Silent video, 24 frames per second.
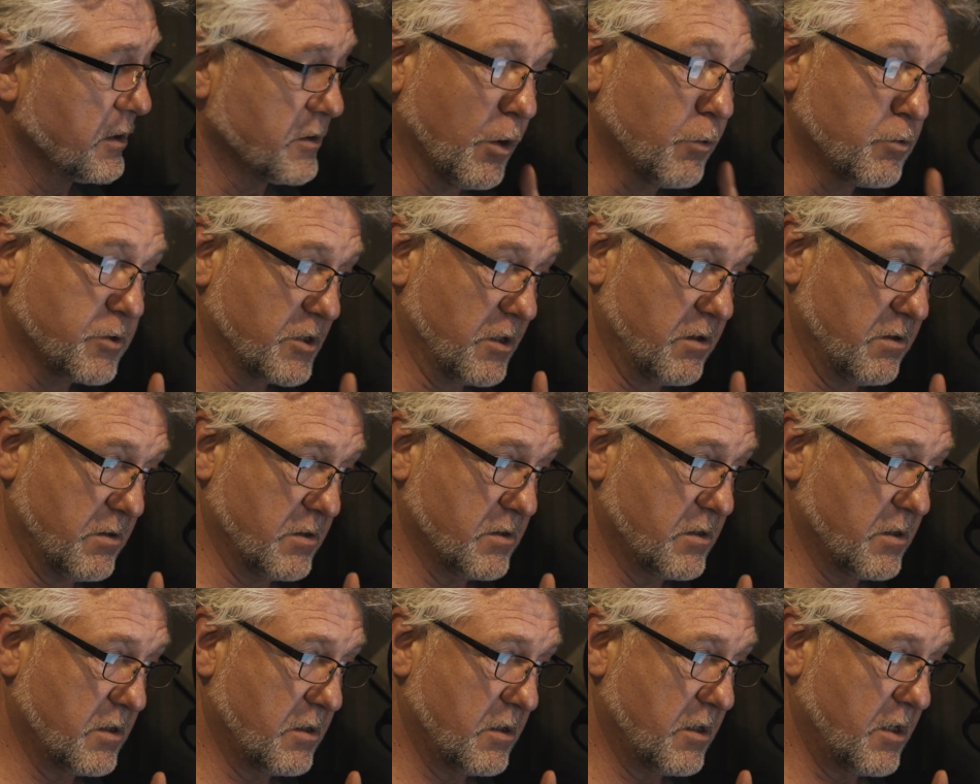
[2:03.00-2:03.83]
No, sir.
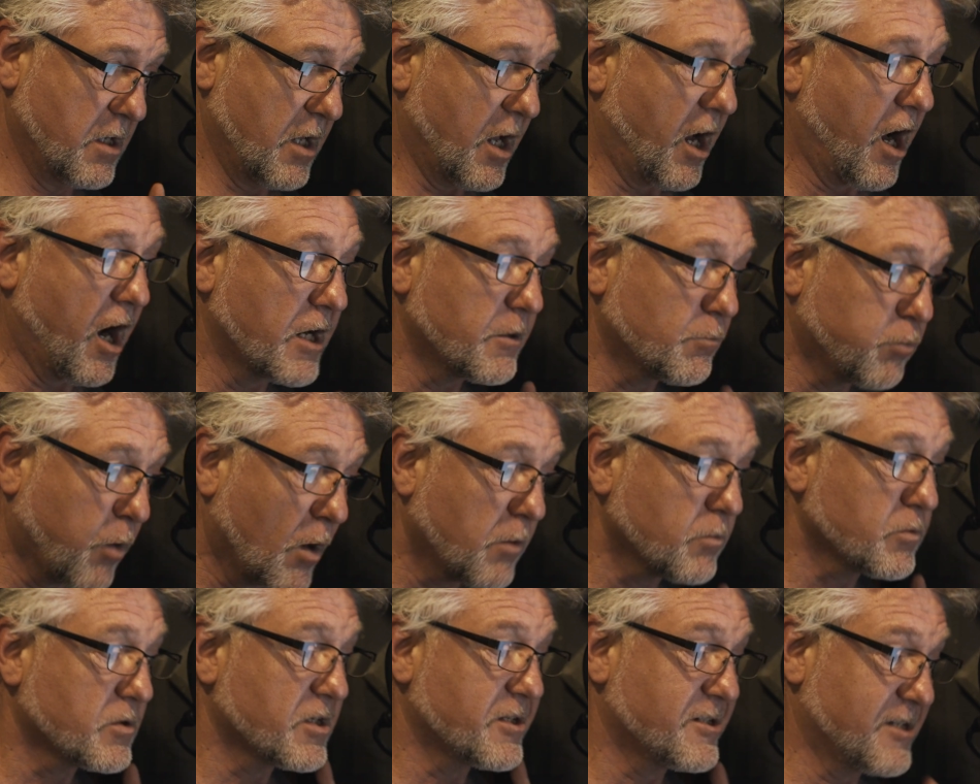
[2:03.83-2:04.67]
I
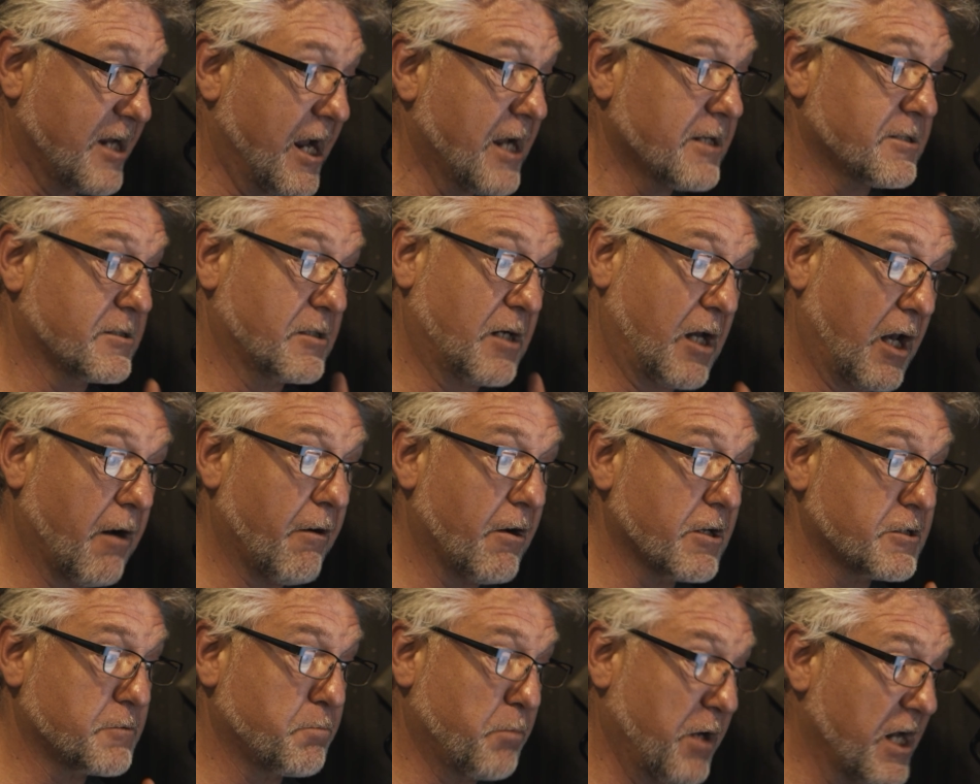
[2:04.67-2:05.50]
won't test
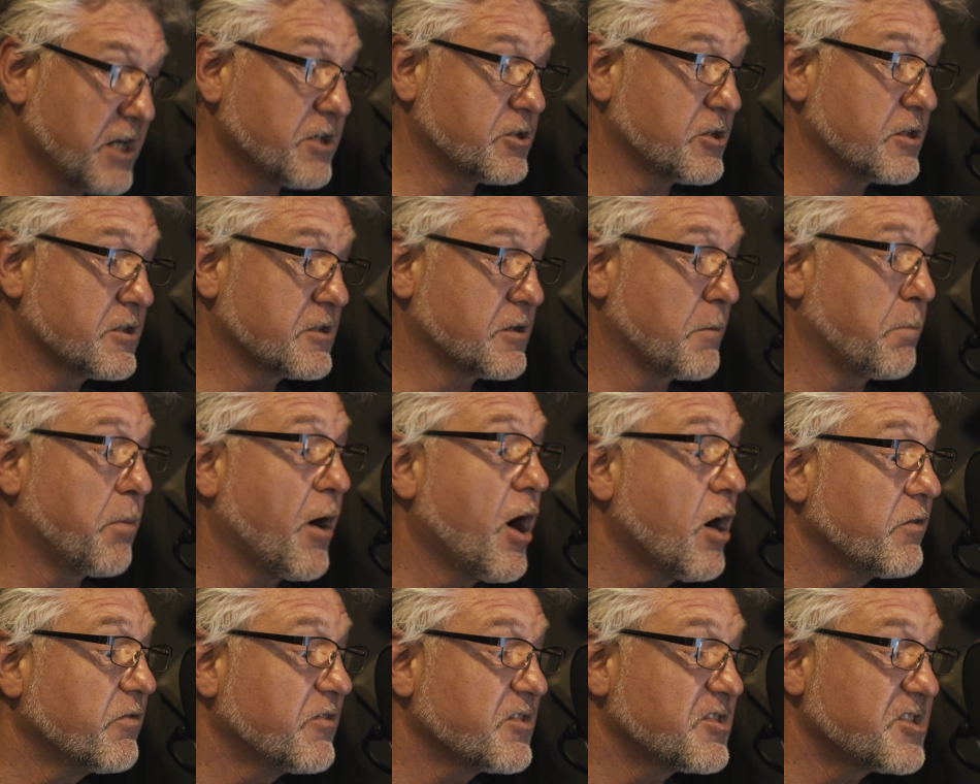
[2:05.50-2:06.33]
Clara's patience
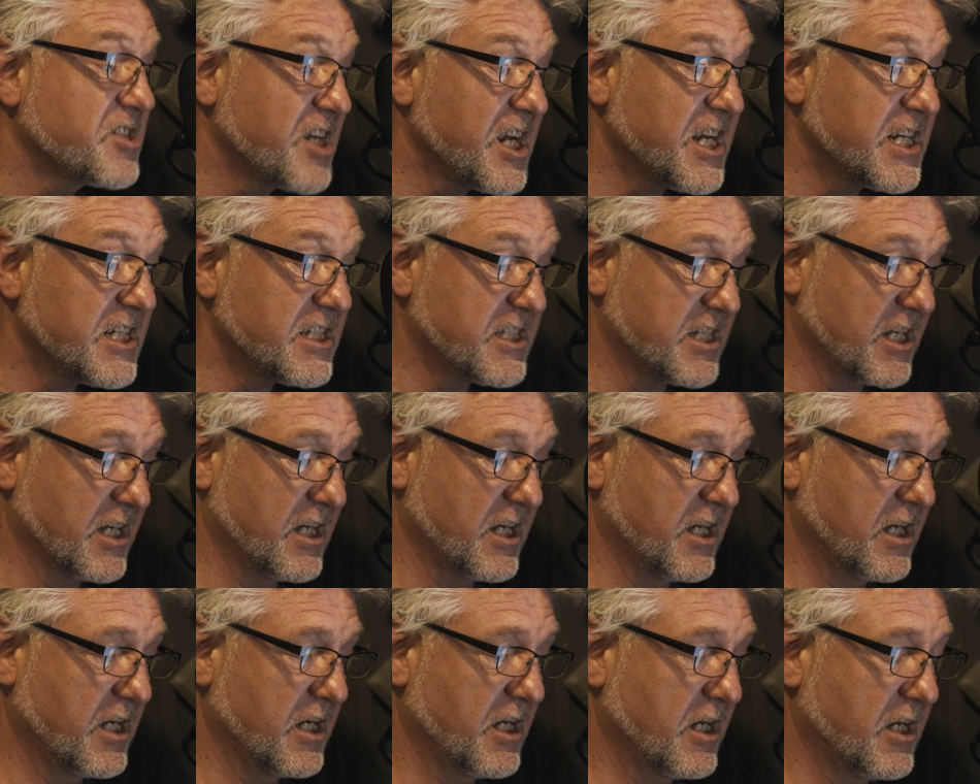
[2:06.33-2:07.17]
upon the seas."
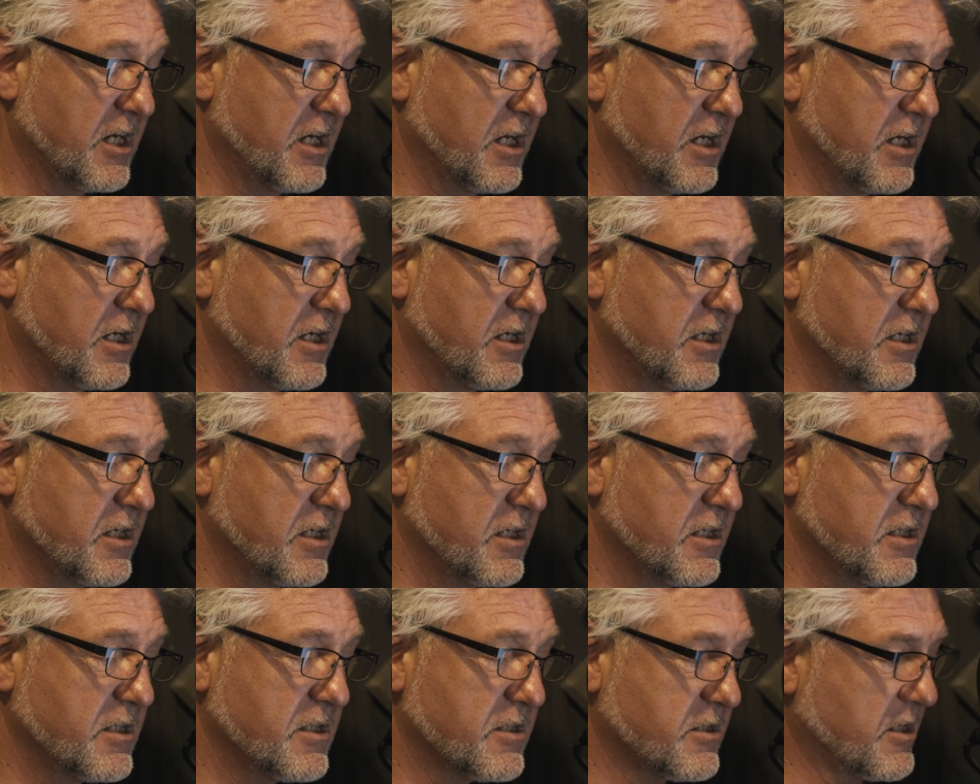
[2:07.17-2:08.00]

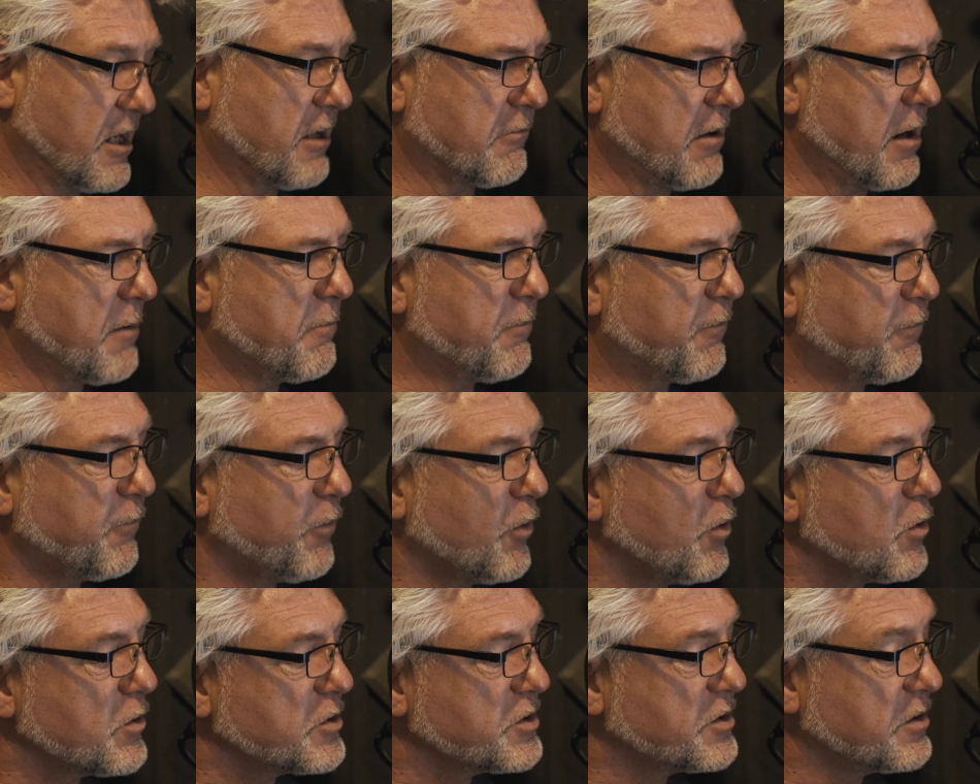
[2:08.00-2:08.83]
Zagreb
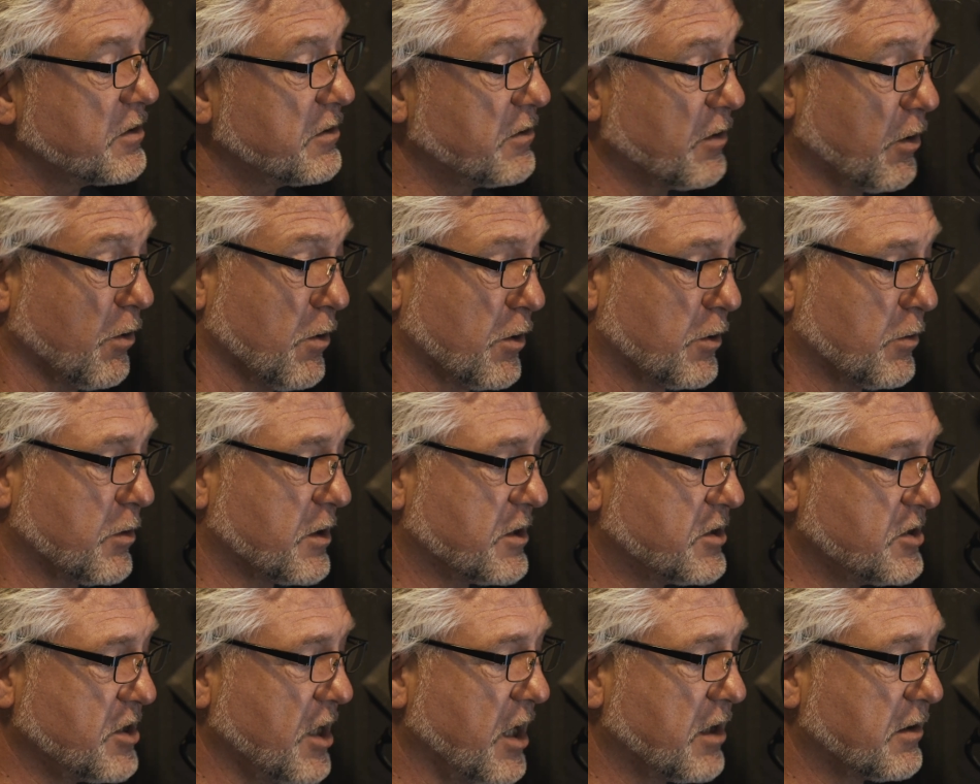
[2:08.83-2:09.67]
forced an
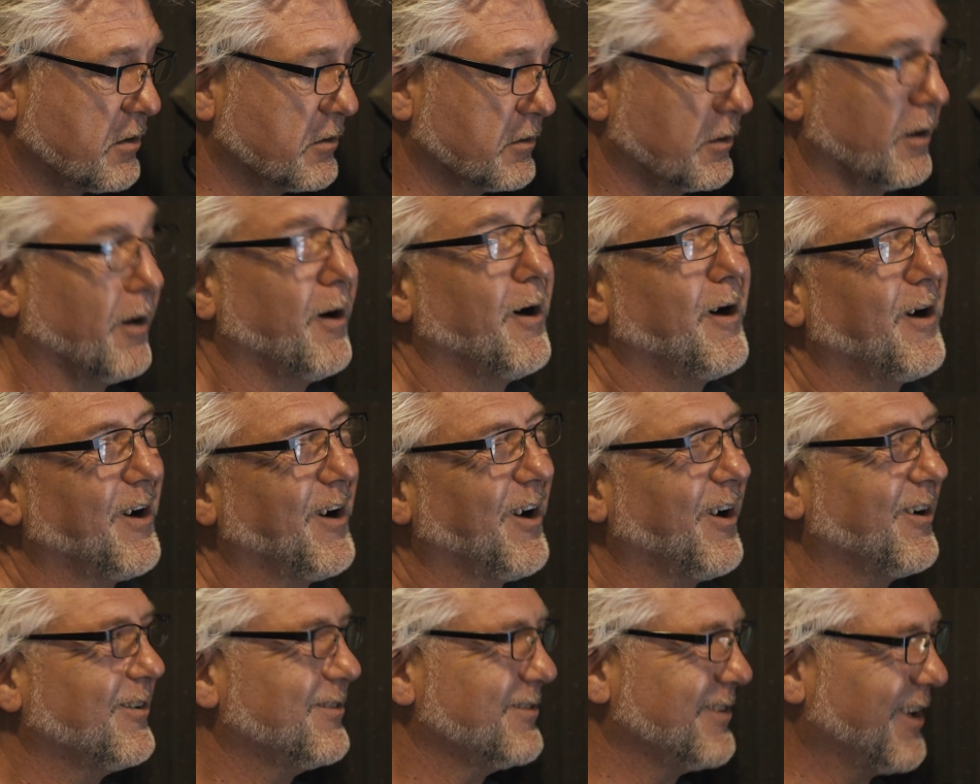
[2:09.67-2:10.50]
awkward chuckle.
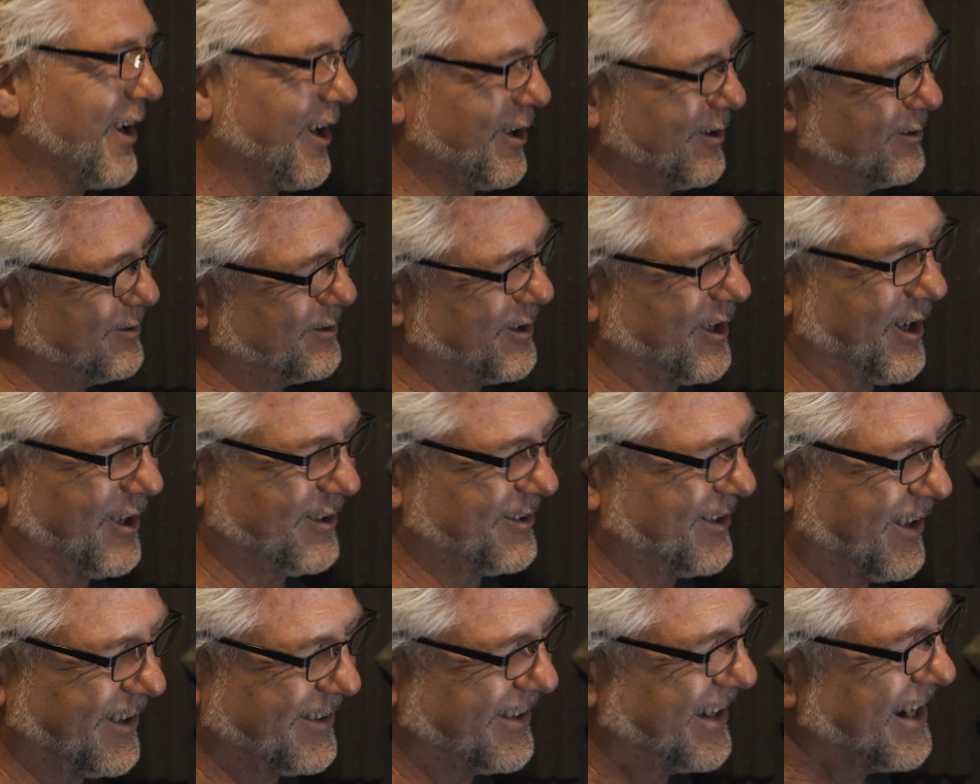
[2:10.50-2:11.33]
"Oh,
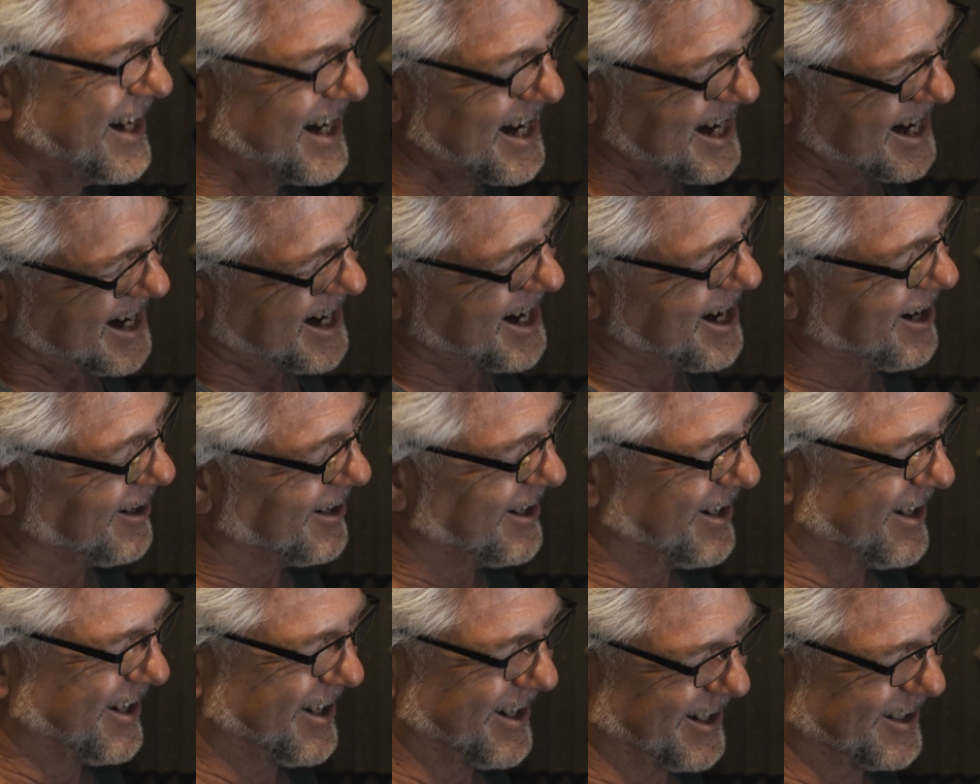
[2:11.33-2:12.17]
no.
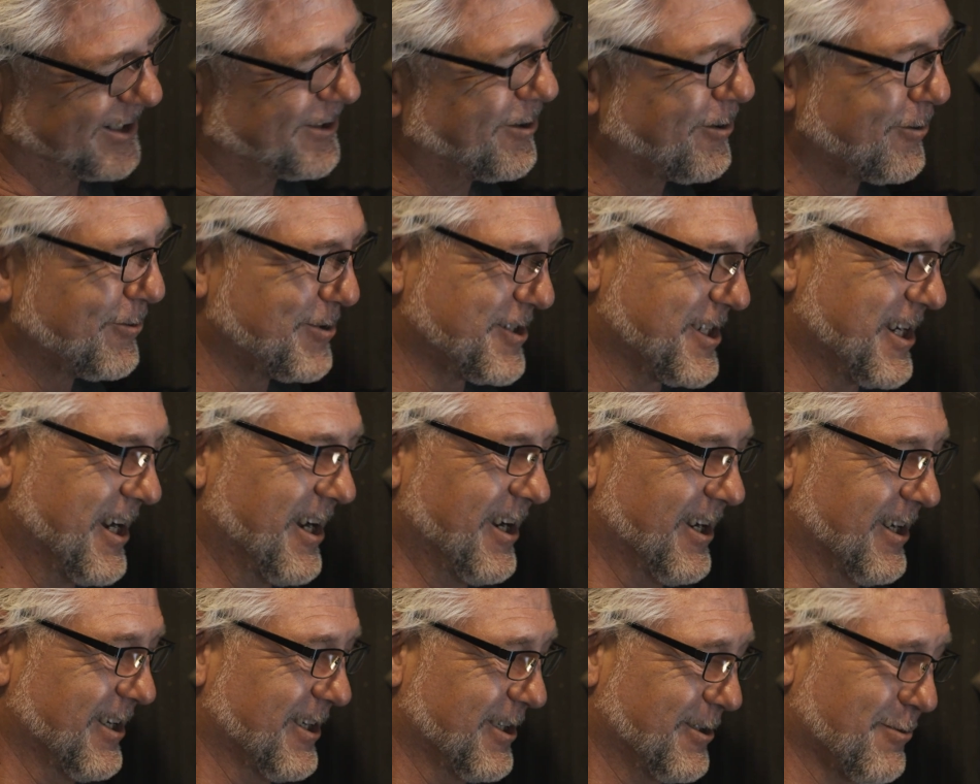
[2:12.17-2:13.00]
Of
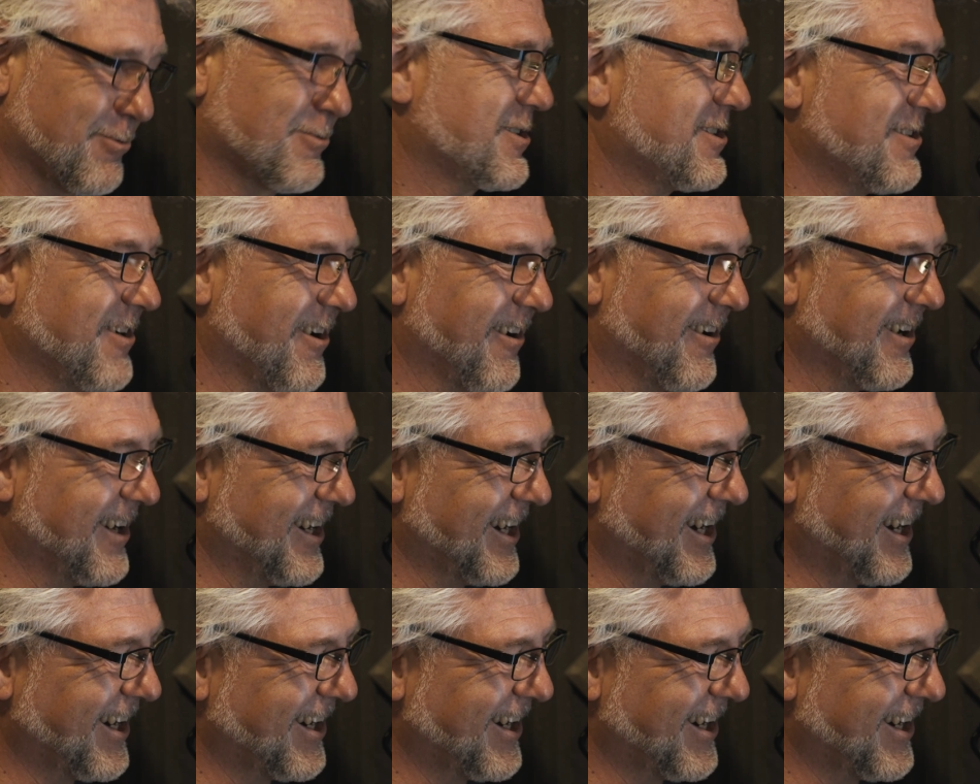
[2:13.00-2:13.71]
course not.